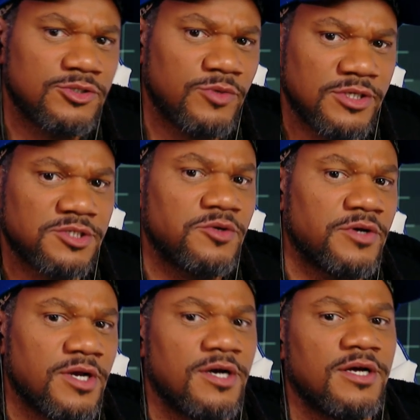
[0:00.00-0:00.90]
to what's
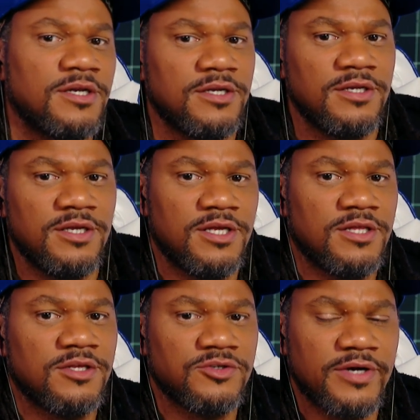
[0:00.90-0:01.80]
going on
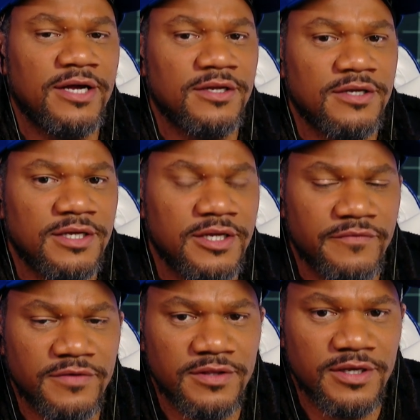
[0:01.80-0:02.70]
in the trial
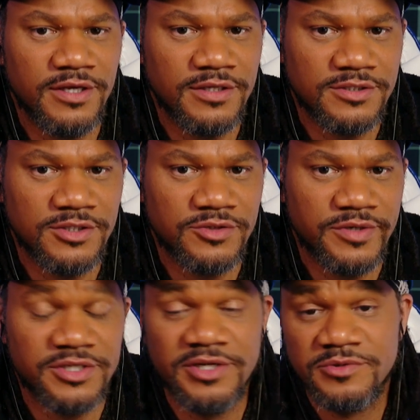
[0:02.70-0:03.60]
and everything
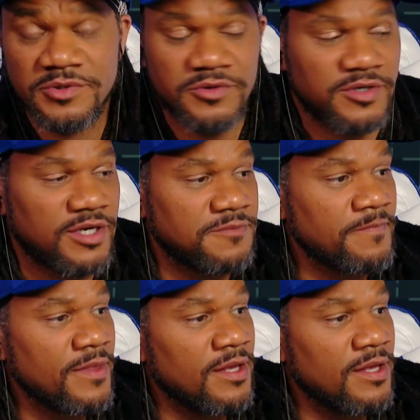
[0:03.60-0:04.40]
situation. Here's what's going on.